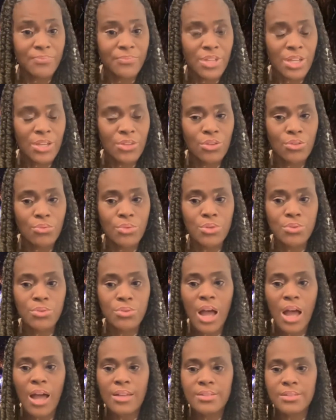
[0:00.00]
And the root
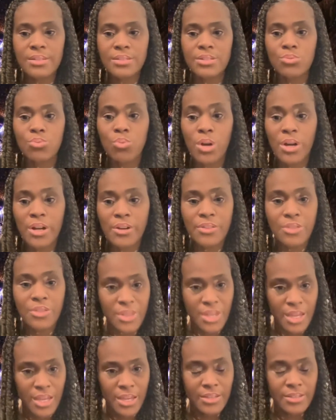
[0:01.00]
causes were
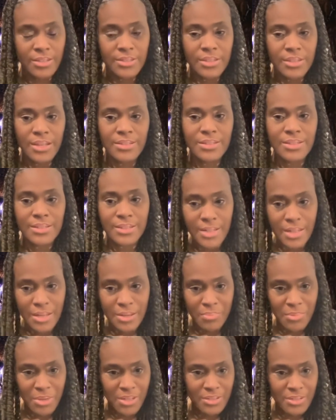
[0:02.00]
things and
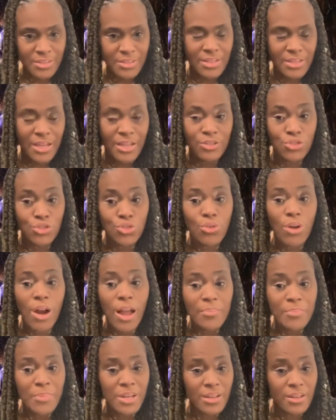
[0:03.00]
stigmas and
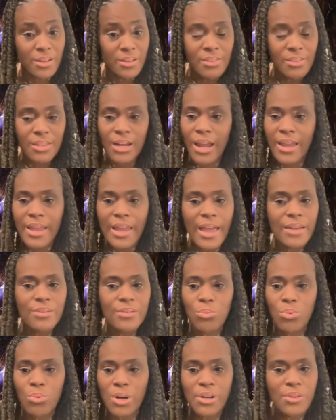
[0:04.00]
trauma that I
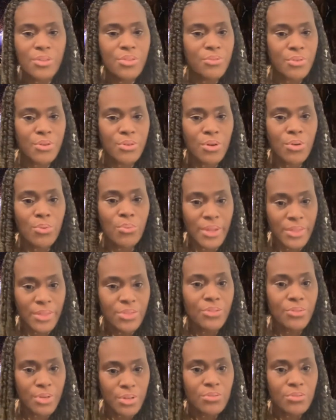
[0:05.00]
hadn't worked through or went
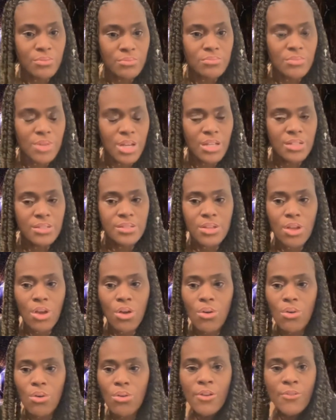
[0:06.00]
through. And
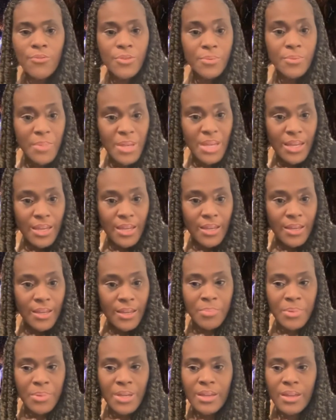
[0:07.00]
so for me,
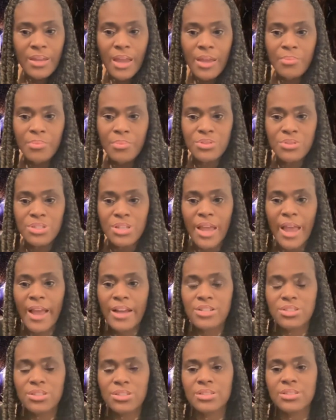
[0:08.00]
being able to
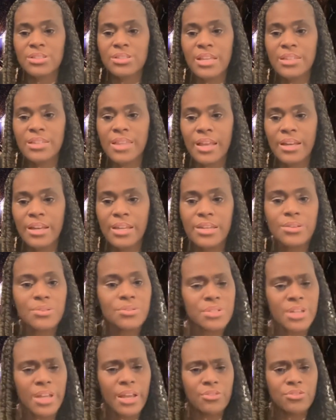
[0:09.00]
actually take that ego
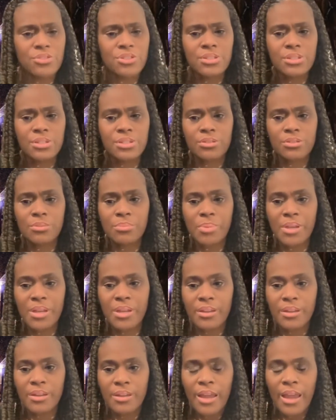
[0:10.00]
down just a little
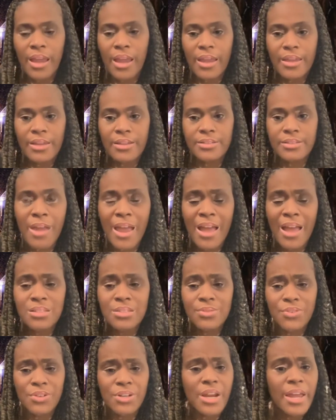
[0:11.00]
bit and
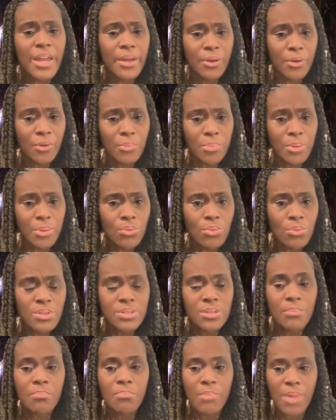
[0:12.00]
ask for help was
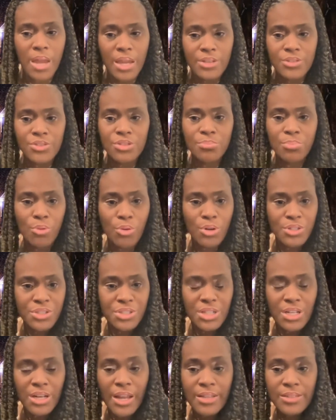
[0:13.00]
a major portion
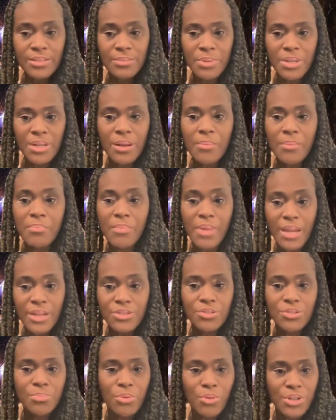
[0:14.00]
and has been a
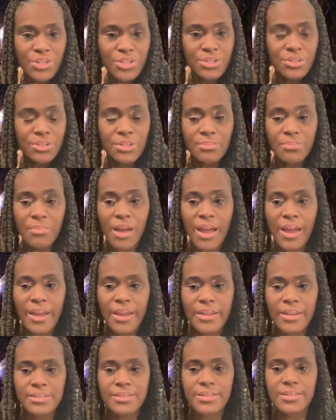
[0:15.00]
major portion to
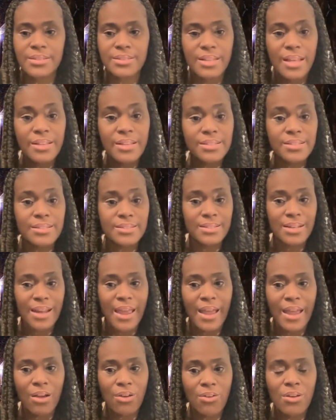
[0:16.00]
my successes
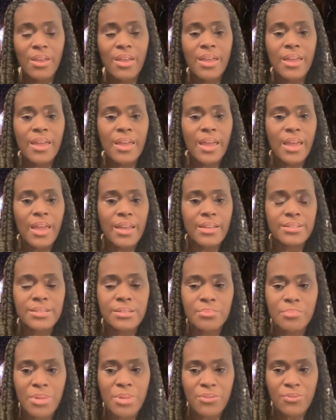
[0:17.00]
now and to
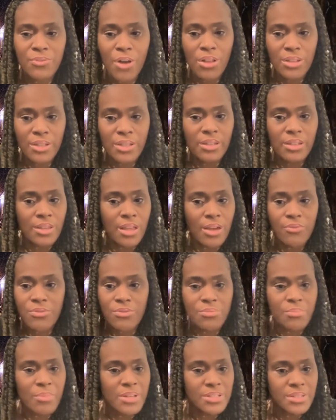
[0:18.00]
me falling in love
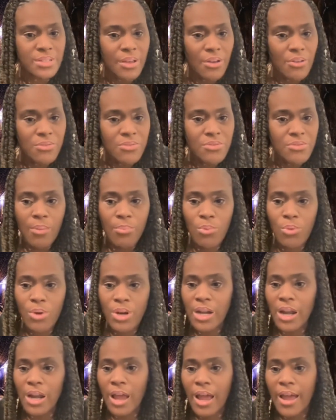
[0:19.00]
with myself.
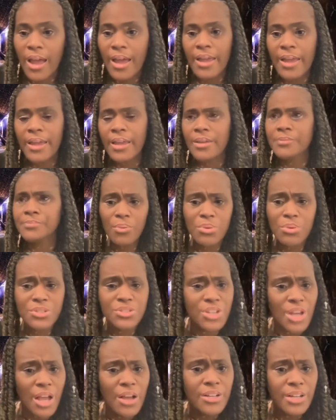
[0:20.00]
When I was
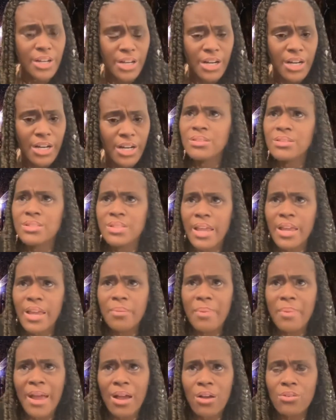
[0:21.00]
younger, say
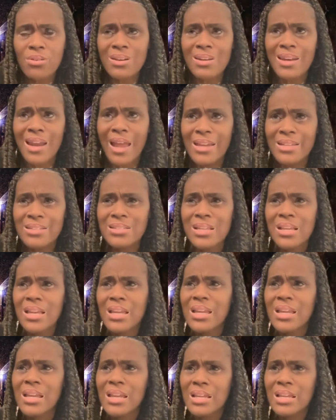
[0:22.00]
about
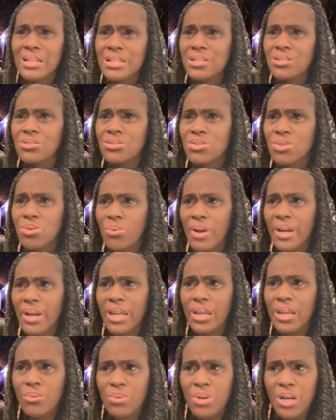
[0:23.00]
19,
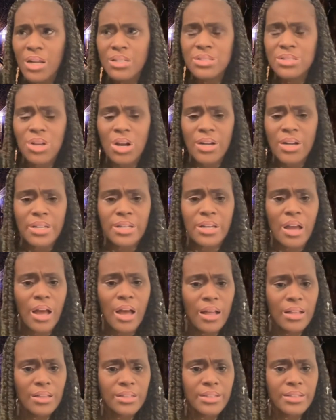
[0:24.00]
20, when I started
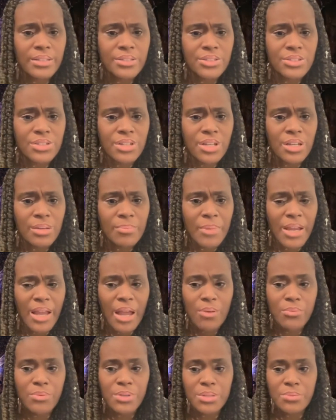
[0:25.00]
college, I
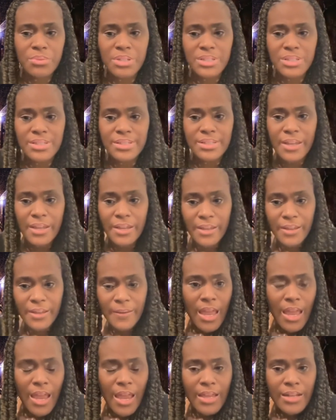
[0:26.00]
got really, really sick.
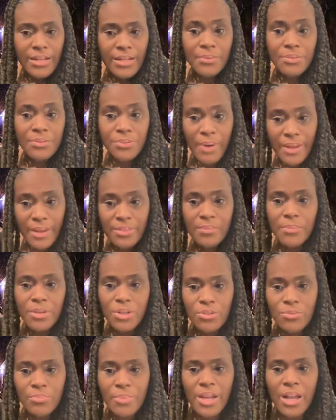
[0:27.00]
And I was right in the
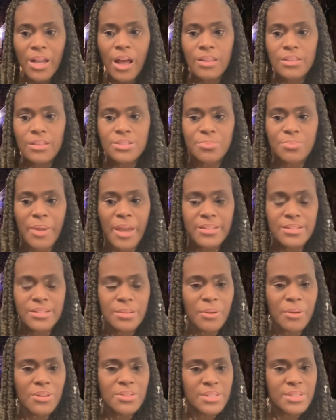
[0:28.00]
middle of my college
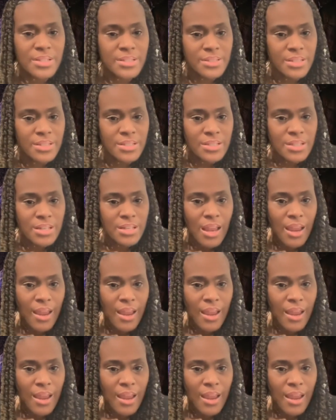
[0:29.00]
basketball season.